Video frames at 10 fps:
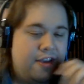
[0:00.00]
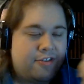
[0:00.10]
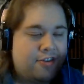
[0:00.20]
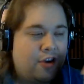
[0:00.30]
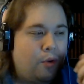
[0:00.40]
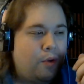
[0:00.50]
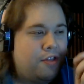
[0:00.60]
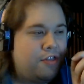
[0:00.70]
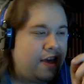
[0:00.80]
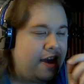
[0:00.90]
So
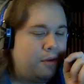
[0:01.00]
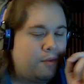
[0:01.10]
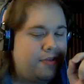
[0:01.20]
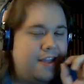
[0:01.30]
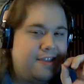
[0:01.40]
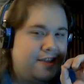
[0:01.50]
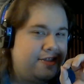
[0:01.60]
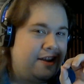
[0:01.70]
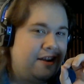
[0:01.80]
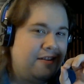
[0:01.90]
what they
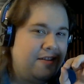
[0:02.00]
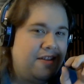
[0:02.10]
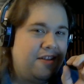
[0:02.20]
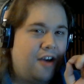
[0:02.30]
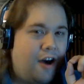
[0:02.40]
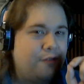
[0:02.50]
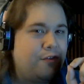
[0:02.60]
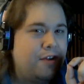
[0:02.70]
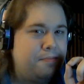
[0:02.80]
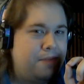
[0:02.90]
did there,
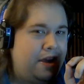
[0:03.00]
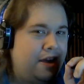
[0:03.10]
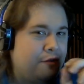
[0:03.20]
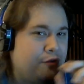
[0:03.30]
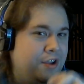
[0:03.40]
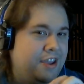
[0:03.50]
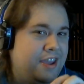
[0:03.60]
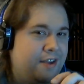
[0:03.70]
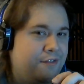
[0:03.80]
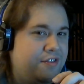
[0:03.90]
offering me a free
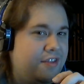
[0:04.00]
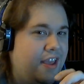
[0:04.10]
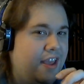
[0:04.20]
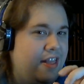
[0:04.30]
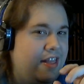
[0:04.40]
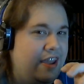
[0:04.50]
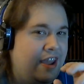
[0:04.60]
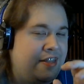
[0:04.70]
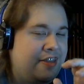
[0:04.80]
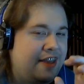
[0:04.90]
gift
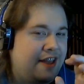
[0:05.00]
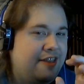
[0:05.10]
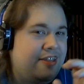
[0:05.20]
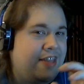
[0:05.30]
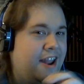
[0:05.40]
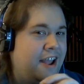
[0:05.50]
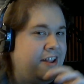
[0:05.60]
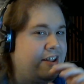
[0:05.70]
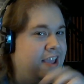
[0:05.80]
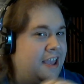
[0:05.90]
in the sense that I
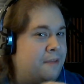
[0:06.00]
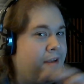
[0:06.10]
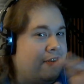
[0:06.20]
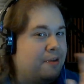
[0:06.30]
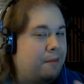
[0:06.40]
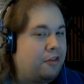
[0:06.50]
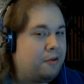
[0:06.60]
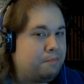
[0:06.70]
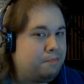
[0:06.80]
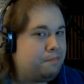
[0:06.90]
need to email some
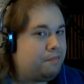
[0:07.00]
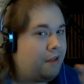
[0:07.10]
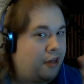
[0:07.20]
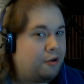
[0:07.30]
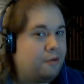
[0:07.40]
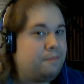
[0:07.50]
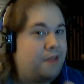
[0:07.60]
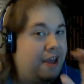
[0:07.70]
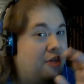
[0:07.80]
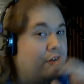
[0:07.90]
other
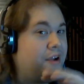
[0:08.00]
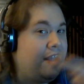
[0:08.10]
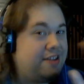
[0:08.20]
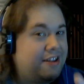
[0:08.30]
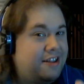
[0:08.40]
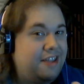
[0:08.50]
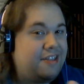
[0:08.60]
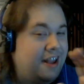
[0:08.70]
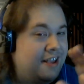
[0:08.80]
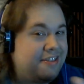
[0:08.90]
entity
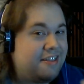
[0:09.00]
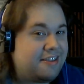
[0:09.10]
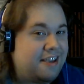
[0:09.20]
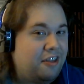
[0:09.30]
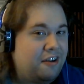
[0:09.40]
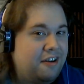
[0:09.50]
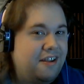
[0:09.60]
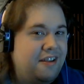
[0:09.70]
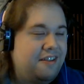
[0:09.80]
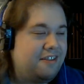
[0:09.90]
that isn't the seller,
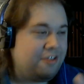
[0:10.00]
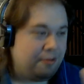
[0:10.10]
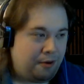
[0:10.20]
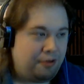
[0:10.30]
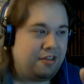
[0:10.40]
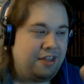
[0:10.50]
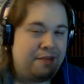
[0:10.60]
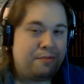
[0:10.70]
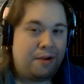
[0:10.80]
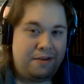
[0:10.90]
supposedly
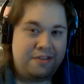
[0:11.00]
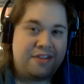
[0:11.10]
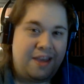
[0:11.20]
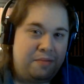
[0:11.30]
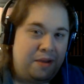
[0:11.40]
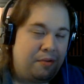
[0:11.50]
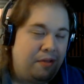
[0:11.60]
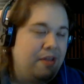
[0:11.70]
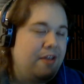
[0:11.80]
it probably is the same people,